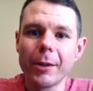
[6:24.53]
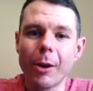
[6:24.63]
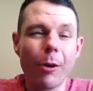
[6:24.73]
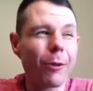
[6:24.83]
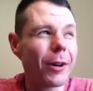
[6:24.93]

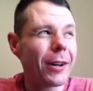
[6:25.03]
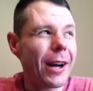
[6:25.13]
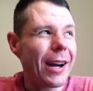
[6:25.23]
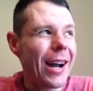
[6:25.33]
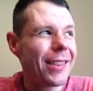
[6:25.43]
Over,
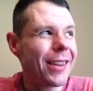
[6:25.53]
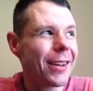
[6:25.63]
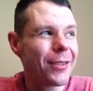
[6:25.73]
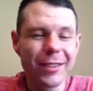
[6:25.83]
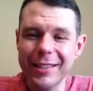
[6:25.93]
I think,
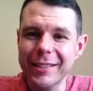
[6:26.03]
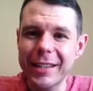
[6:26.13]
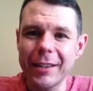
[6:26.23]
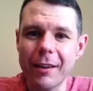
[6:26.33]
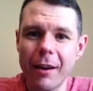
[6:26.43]

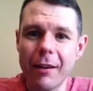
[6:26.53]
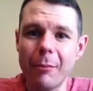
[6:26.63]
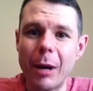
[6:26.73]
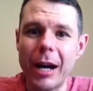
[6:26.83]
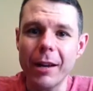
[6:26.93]
1,600
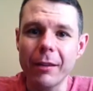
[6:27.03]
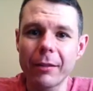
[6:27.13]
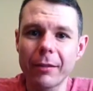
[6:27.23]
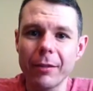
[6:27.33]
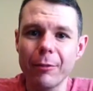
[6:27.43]

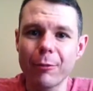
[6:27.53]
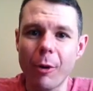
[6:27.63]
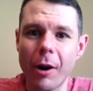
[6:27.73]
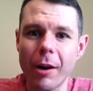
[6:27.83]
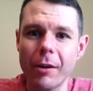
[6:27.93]
miles in
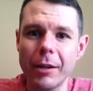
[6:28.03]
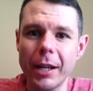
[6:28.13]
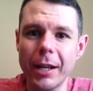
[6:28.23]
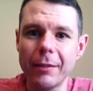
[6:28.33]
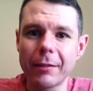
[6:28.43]
400
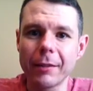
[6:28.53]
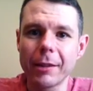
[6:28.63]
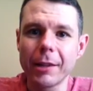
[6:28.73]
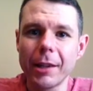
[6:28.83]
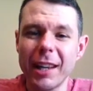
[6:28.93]
days.
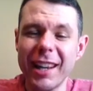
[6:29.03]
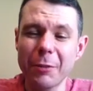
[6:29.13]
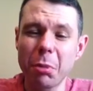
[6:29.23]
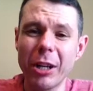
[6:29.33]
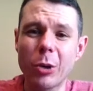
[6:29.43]
And that's
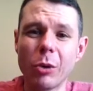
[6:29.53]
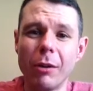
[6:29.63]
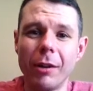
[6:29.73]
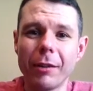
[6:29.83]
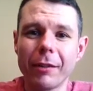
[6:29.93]
pretty
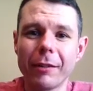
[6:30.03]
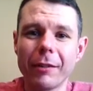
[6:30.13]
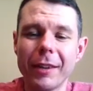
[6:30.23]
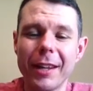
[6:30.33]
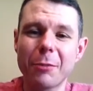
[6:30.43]
cool.
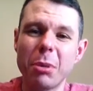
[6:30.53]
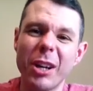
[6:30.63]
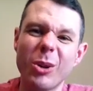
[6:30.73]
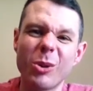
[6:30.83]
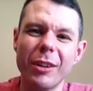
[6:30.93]

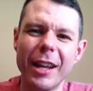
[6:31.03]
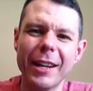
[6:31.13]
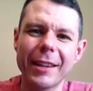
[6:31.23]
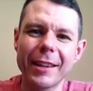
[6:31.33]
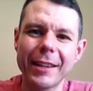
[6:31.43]
I
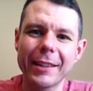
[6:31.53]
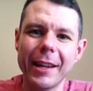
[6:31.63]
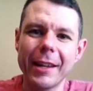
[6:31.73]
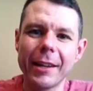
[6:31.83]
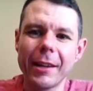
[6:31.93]
didn't think
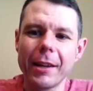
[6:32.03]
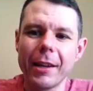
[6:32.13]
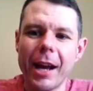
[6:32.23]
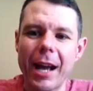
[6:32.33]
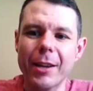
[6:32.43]
that
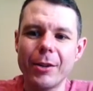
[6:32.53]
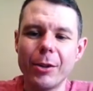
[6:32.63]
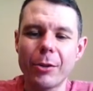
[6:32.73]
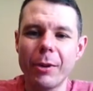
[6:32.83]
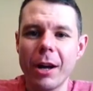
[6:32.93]
I could do
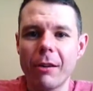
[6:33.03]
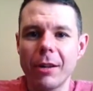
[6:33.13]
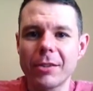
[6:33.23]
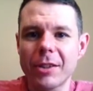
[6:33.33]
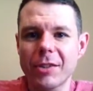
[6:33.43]

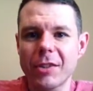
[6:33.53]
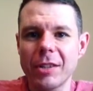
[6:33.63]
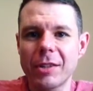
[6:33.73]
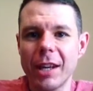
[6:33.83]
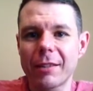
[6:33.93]

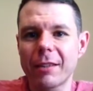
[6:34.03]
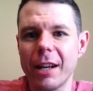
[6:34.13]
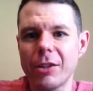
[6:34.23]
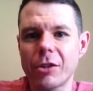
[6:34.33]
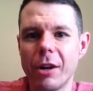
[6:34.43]
366, and
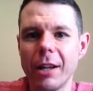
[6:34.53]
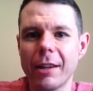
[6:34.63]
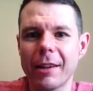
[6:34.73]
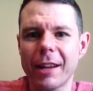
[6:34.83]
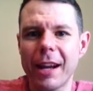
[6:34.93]
I sure
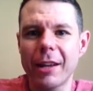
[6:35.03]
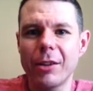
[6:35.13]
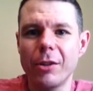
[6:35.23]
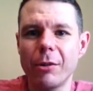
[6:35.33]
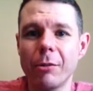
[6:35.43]
didn't think I
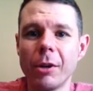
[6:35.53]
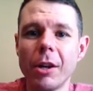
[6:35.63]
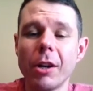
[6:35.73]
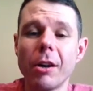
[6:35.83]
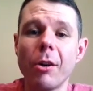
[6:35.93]
could do
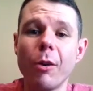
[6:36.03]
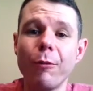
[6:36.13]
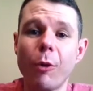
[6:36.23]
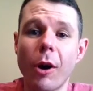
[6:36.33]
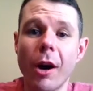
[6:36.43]
a whole
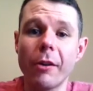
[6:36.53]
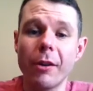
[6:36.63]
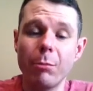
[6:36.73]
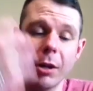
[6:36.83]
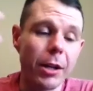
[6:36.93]

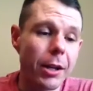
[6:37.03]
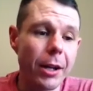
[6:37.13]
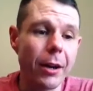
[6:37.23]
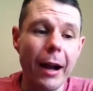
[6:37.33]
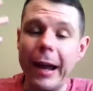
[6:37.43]
400, but
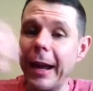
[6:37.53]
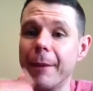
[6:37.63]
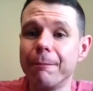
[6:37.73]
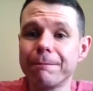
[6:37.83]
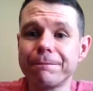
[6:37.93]
here I am.